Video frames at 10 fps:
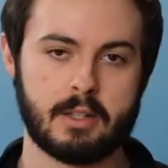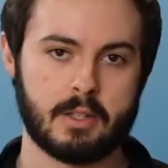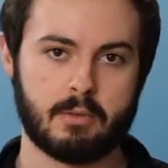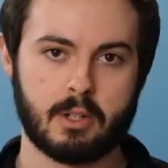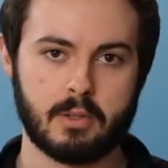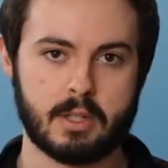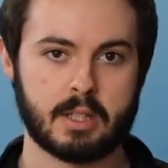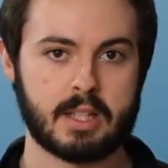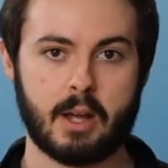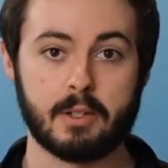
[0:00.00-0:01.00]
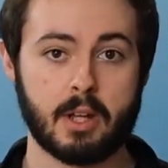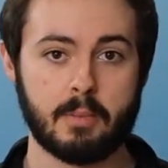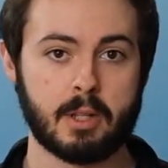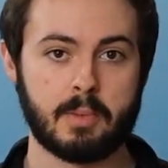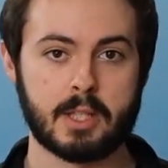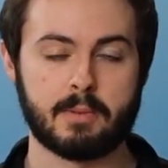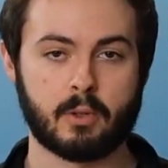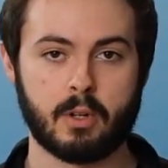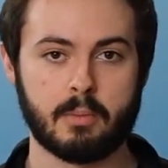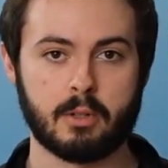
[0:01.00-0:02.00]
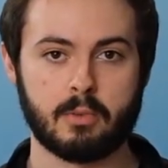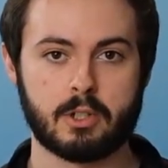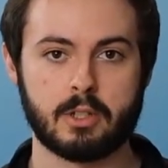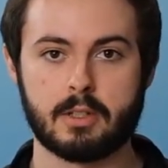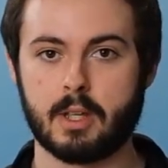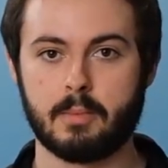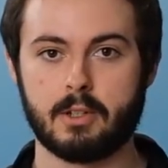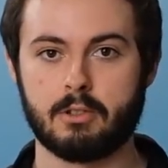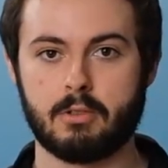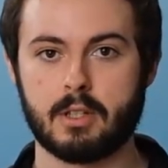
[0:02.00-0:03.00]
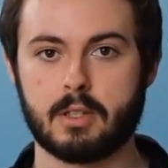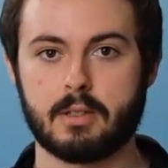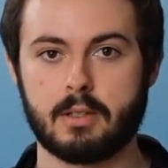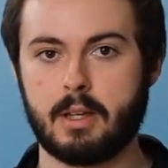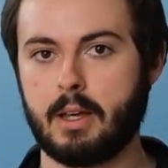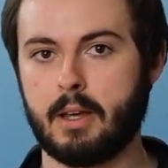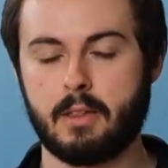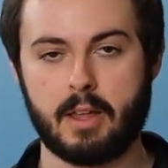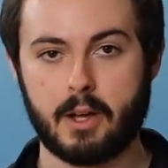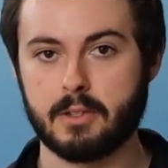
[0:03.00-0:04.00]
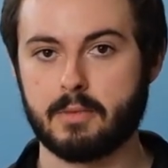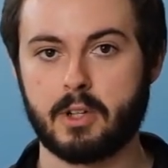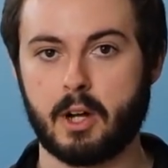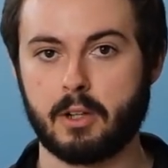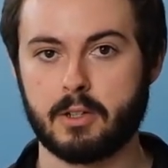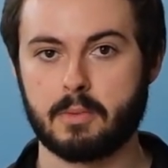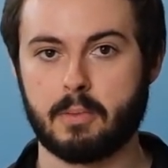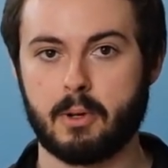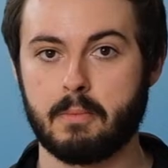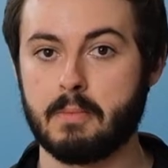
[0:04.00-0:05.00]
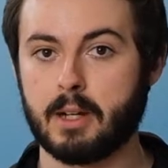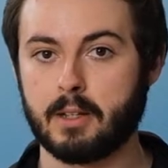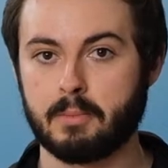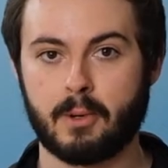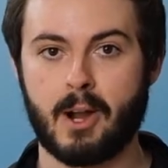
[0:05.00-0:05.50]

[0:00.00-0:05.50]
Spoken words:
So this reduces the downtime on the piece of equipment, which in some industries is thousands of dollars per minute, per